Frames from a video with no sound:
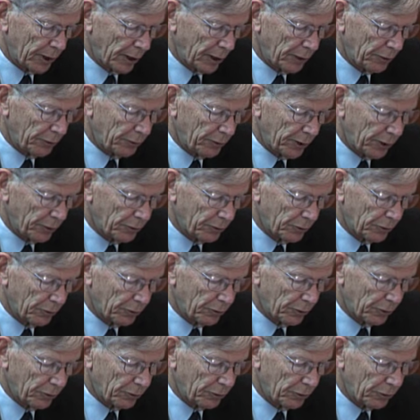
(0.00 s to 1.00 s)
under Section
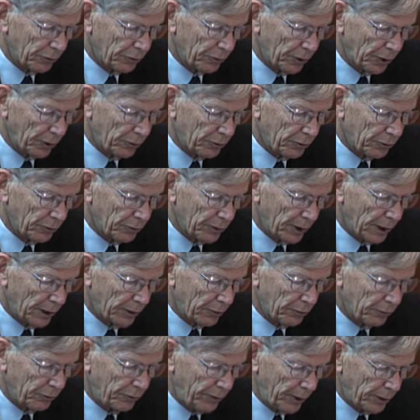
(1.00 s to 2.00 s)
66 is
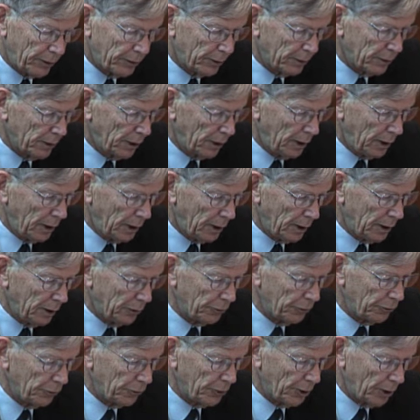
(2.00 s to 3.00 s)
unfettered in
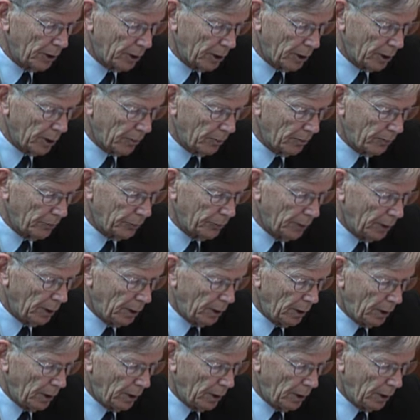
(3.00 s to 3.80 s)
its terms